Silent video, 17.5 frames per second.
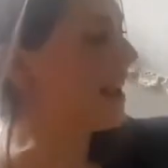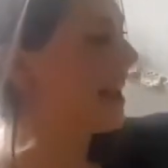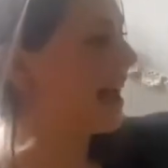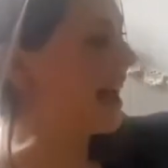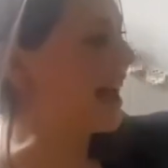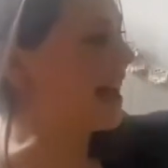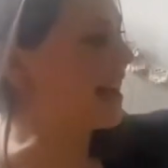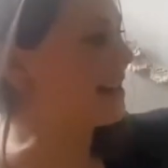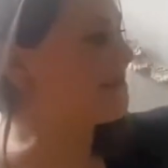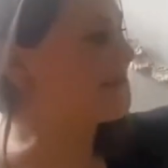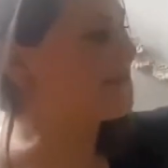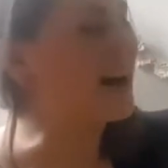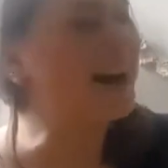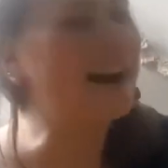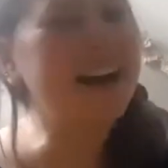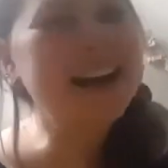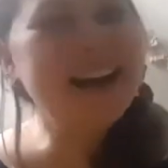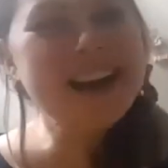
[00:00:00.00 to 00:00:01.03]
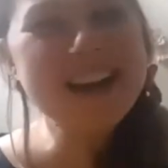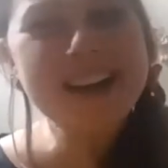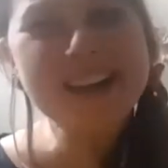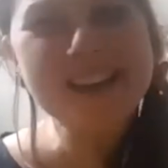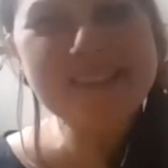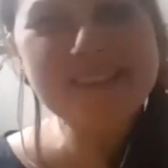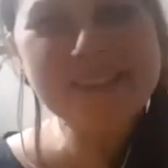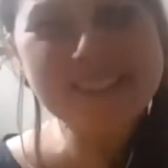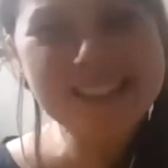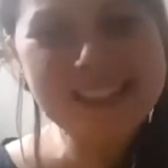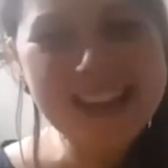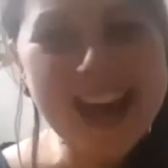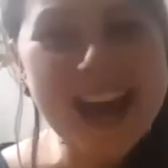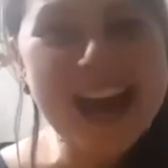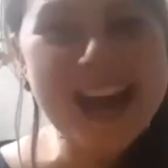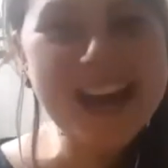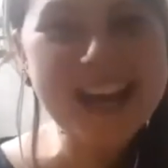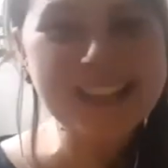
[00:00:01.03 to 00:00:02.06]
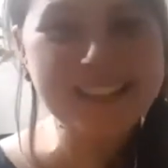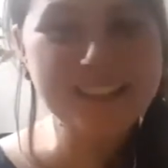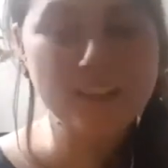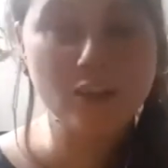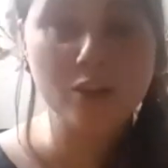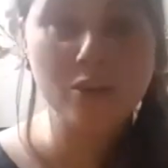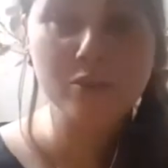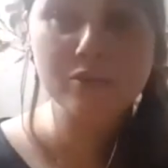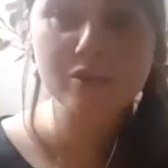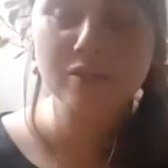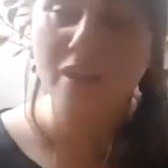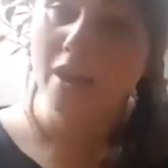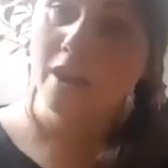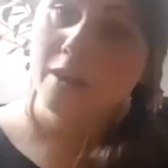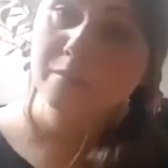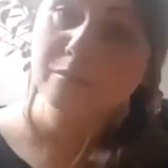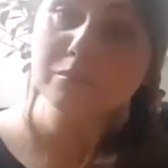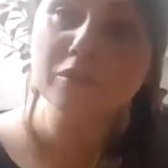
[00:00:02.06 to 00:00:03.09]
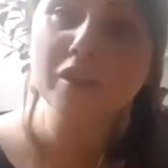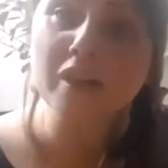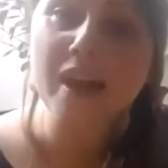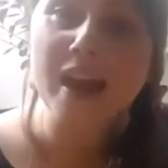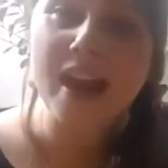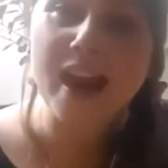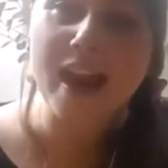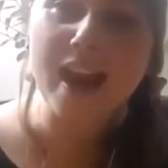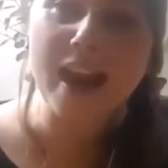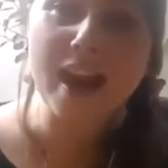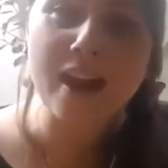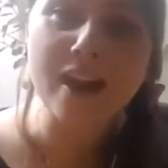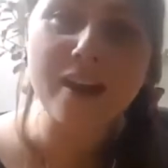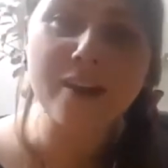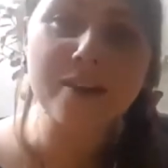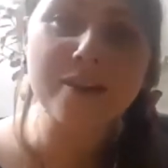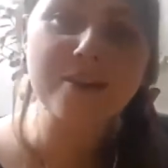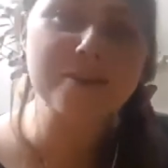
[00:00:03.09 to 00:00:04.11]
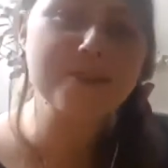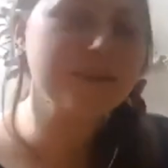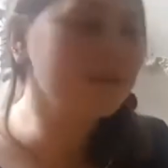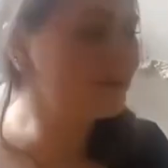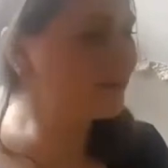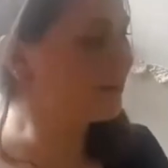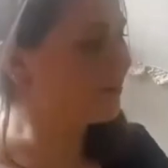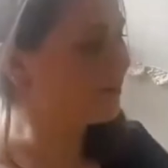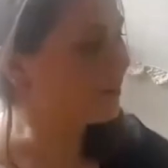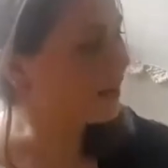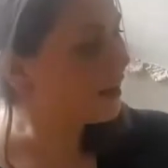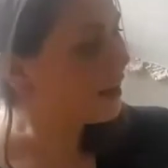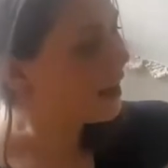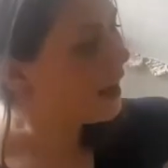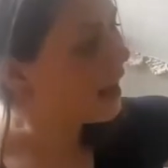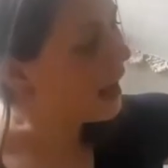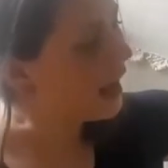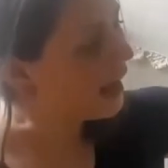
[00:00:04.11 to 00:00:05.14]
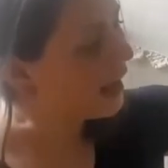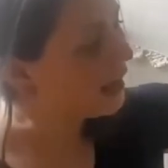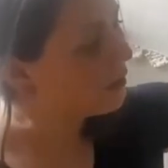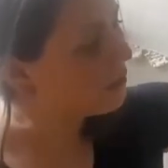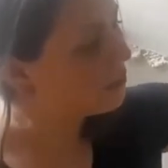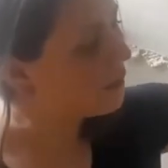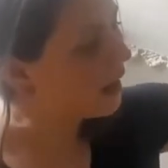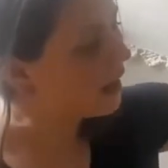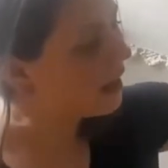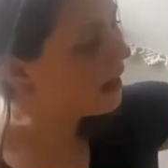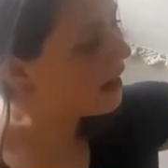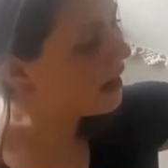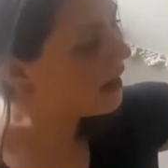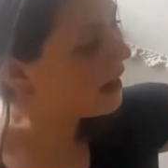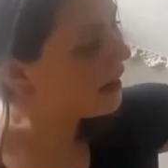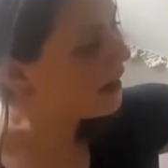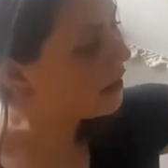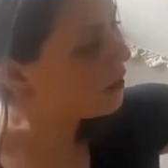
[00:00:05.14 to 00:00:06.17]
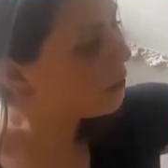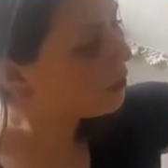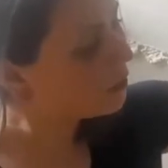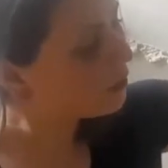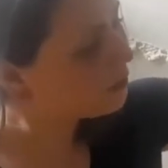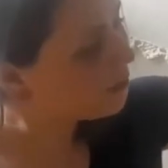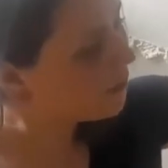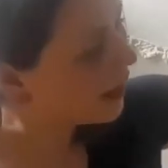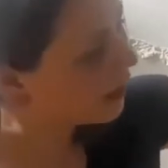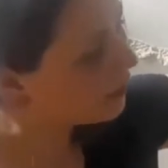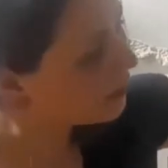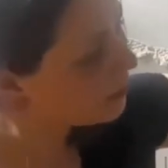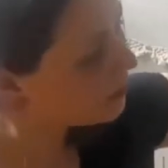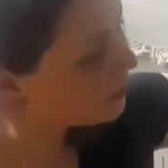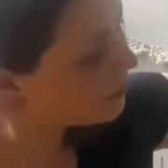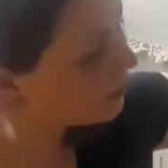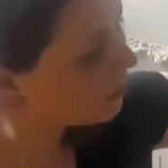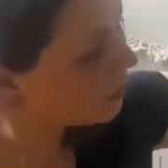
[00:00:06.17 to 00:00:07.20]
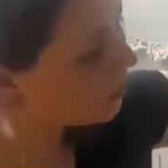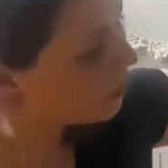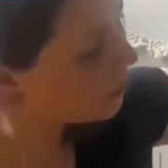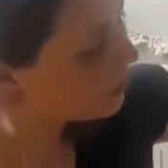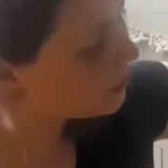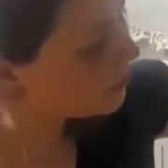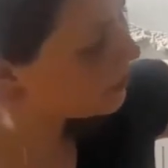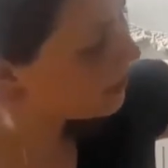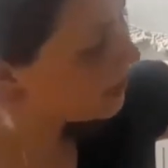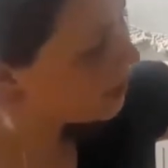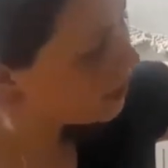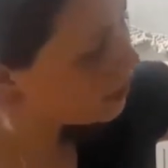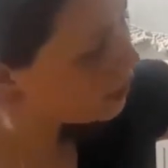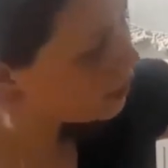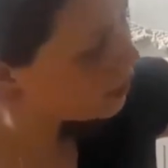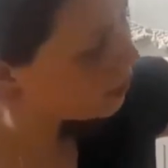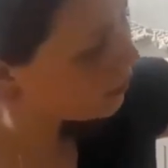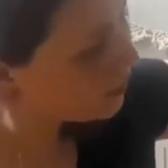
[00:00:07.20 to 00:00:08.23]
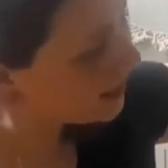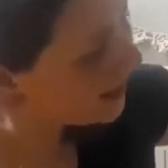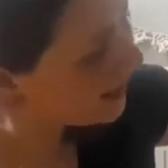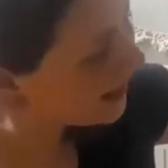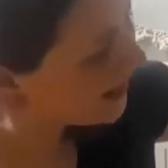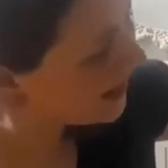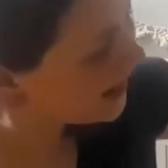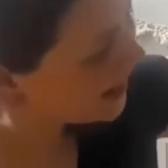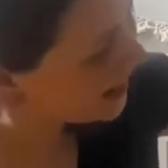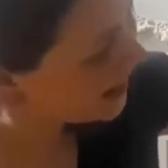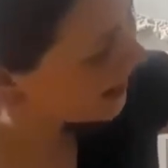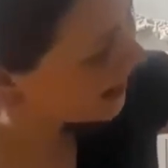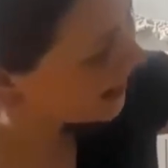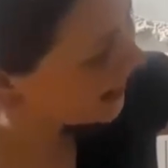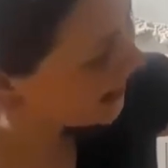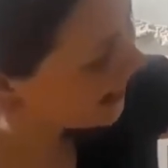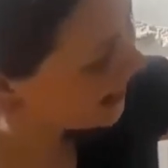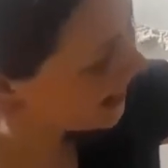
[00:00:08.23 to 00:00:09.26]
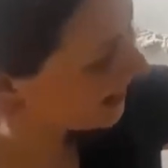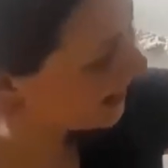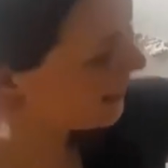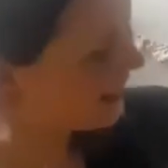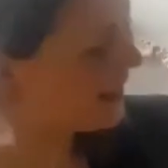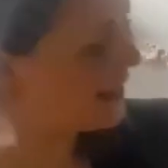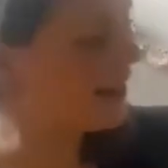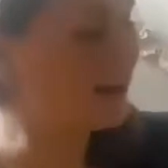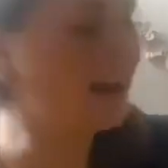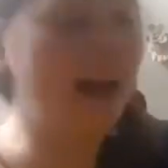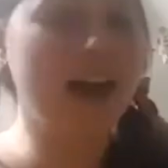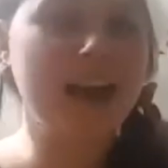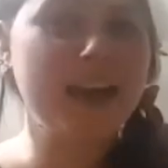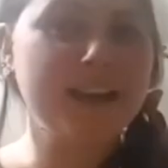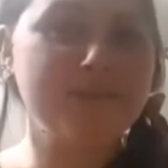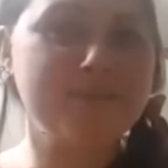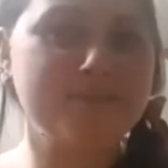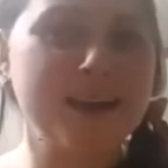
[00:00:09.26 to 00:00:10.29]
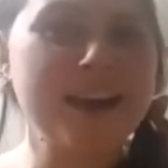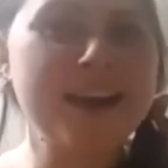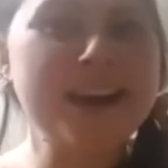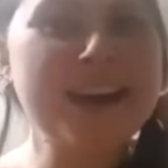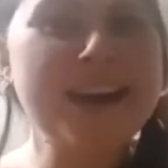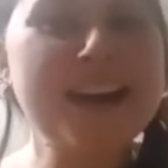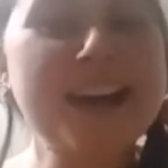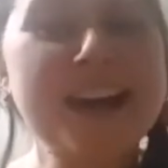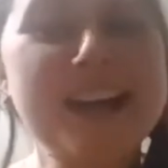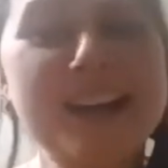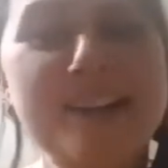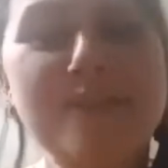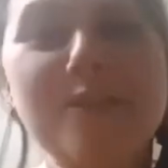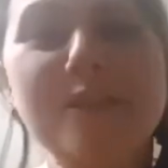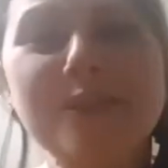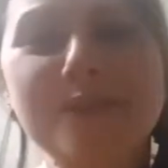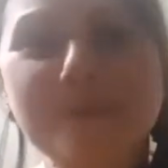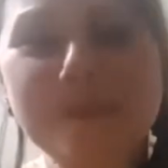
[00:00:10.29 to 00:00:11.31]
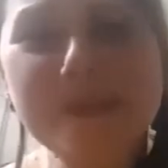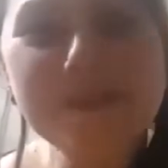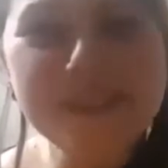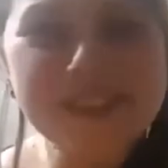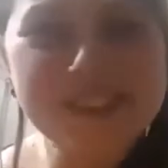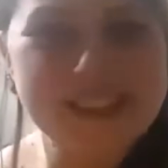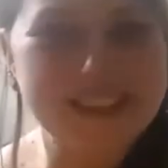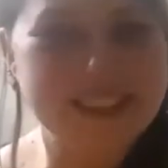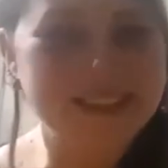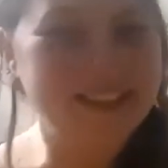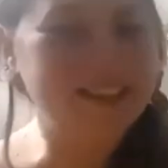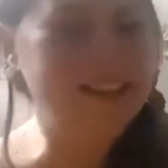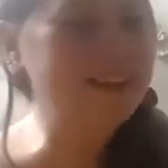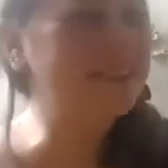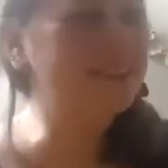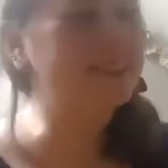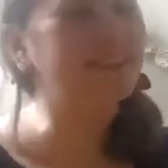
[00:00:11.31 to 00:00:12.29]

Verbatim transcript: and my old cat goes meow, and my old mouse goes squeak, and my old rooster goes